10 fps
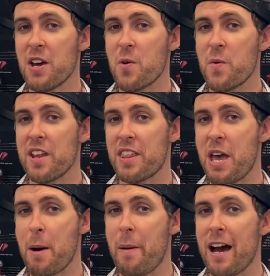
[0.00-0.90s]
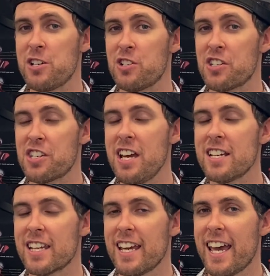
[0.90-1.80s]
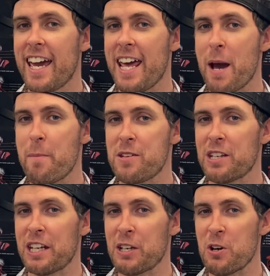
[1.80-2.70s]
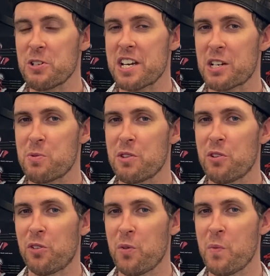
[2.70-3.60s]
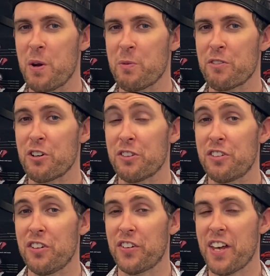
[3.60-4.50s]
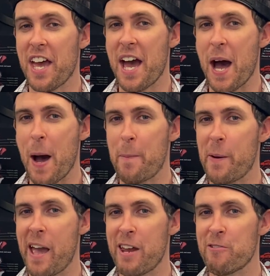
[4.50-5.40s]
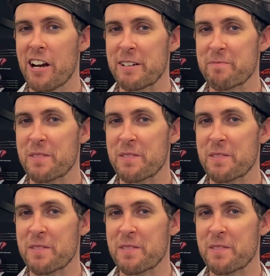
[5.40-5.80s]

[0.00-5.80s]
with our patient set, and how best to get in contact with us when we've got this up and running.